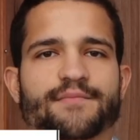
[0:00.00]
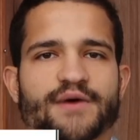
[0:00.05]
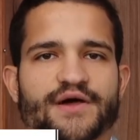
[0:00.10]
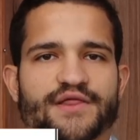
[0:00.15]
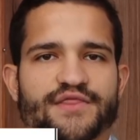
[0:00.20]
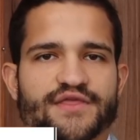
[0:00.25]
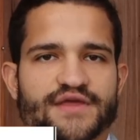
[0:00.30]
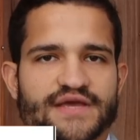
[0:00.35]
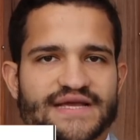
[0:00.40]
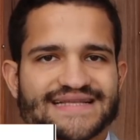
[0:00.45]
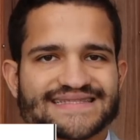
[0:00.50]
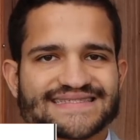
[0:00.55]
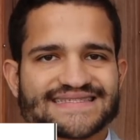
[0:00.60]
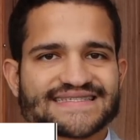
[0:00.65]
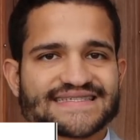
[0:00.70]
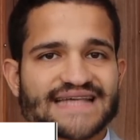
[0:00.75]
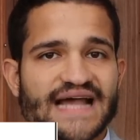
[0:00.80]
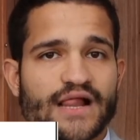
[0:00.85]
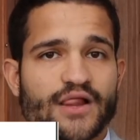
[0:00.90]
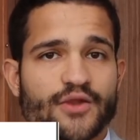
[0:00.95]
a month in
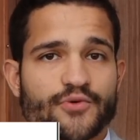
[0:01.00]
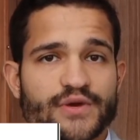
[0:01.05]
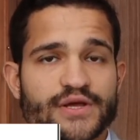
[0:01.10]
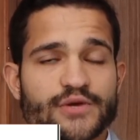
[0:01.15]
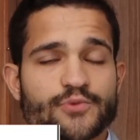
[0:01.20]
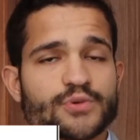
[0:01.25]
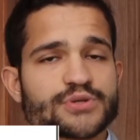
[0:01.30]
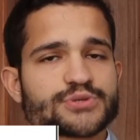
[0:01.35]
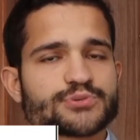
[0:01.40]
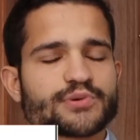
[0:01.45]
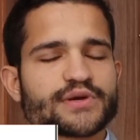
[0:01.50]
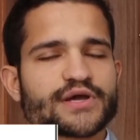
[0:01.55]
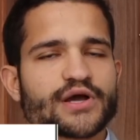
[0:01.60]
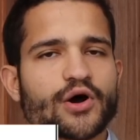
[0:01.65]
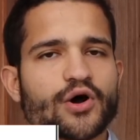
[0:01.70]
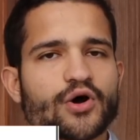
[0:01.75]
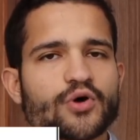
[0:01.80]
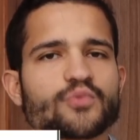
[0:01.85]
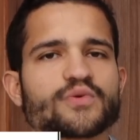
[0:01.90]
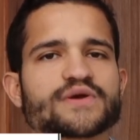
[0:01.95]
salary, which we
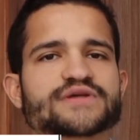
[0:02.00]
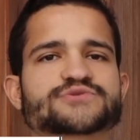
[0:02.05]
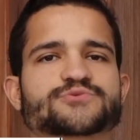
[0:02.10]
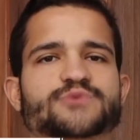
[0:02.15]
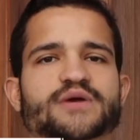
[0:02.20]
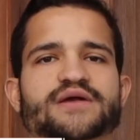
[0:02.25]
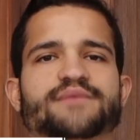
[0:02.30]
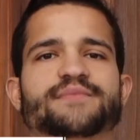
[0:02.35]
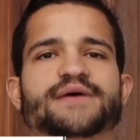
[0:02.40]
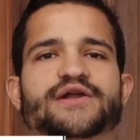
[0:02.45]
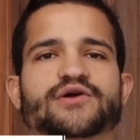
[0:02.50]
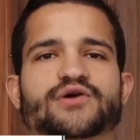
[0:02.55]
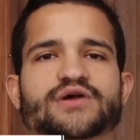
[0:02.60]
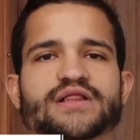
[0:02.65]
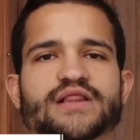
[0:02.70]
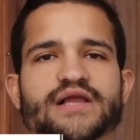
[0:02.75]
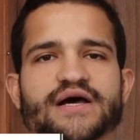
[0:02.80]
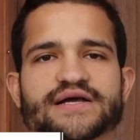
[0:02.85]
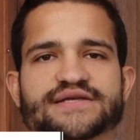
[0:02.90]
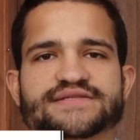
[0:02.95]
always recommend our
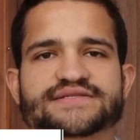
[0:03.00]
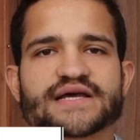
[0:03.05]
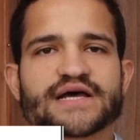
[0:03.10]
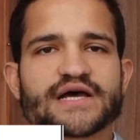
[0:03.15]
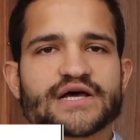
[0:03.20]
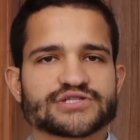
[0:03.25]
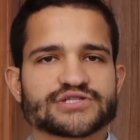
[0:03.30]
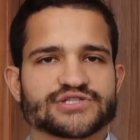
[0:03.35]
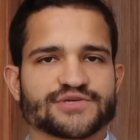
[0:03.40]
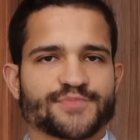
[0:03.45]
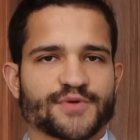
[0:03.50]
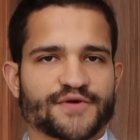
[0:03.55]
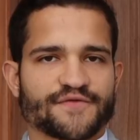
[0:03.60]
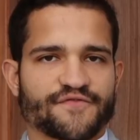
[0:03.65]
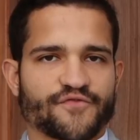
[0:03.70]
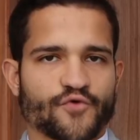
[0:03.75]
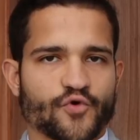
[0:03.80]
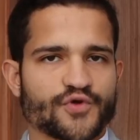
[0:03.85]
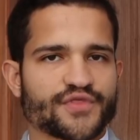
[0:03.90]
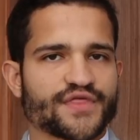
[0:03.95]
clients to put
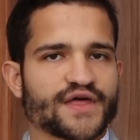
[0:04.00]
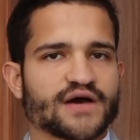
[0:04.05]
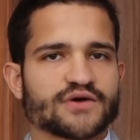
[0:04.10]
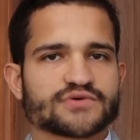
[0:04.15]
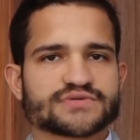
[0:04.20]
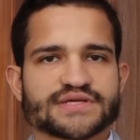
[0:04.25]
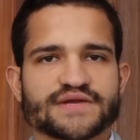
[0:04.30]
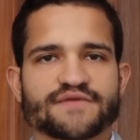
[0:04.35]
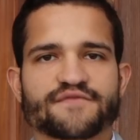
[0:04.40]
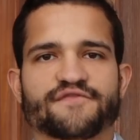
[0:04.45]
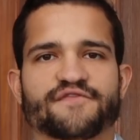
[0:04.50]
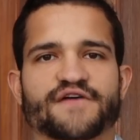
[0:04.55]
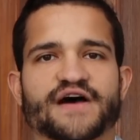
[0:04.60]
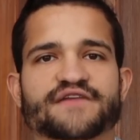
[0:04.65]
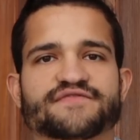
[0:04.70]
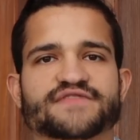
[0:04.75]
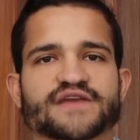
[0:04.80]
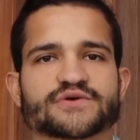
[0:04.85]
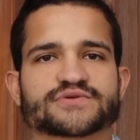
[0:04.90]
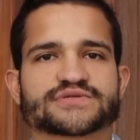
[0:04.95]
$4,000,
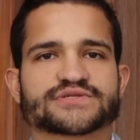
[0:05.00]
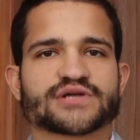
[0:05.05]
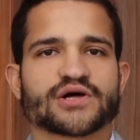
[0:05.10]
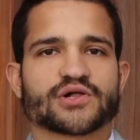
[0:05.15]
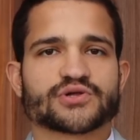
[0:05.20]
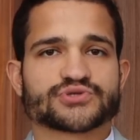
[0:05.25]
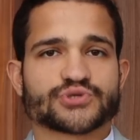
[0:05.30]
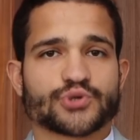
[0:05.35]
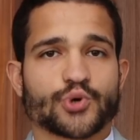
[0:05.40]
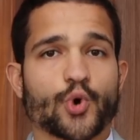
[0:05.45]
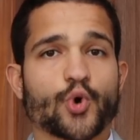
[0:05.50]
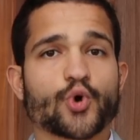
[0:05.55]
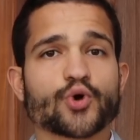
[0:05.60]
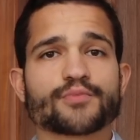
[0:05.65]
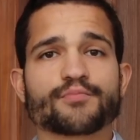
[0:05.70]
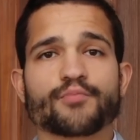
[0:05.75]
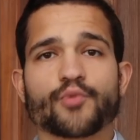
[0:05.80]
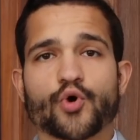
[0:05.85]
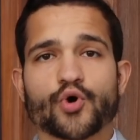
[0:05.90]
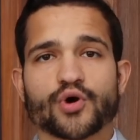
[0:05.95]
$5,000
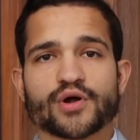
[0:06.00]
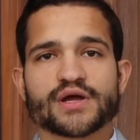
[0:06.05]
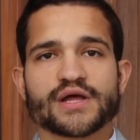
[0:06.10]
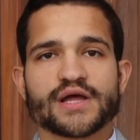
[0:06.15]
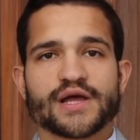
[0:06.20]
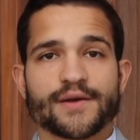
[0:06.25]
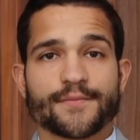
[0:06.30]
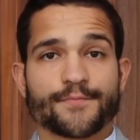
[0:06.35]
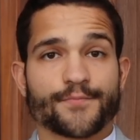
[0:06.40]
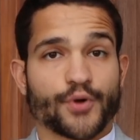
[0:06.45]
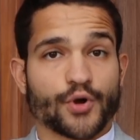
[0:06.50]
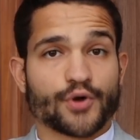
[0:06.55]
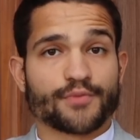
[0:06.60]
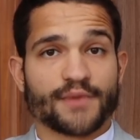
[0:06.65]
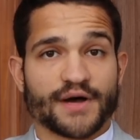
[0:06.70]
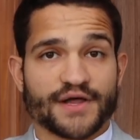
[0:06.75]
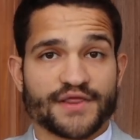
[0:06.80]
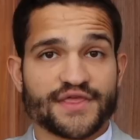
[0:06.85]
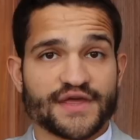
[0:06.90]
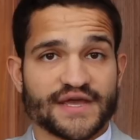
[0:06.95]
or more per
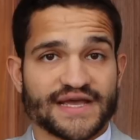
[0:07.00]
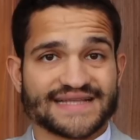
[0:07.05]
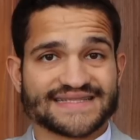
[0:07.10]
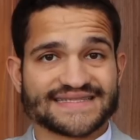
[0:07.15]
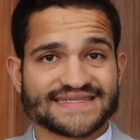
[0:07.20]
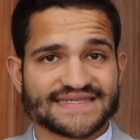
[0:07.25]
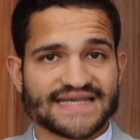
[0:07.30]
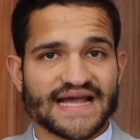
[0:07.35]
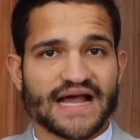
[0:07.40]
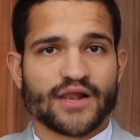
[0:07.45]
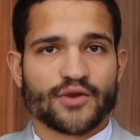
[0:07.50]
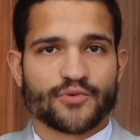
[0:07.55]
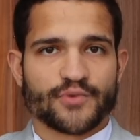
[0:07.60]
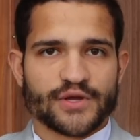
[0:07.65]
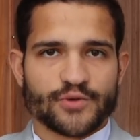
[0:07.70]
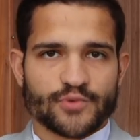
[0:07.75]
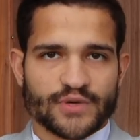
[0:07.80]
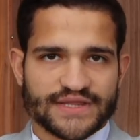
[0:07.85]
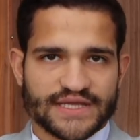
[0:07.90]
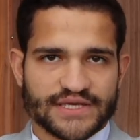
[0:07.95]
month in
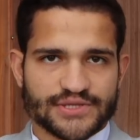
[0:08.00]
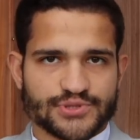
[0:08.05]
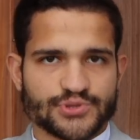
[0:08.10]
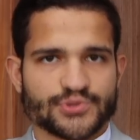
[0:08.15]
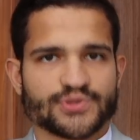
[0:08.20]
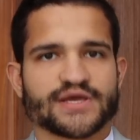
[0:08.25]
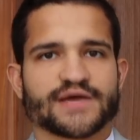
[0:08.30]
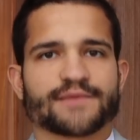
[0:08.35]
salary when they do